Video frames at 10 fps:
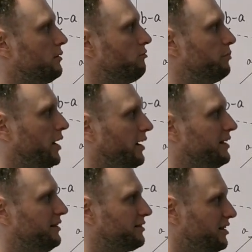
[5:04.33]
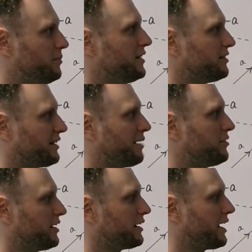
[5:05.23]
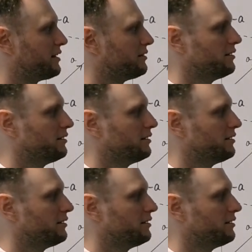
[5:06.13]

but it's going to be the same thing again.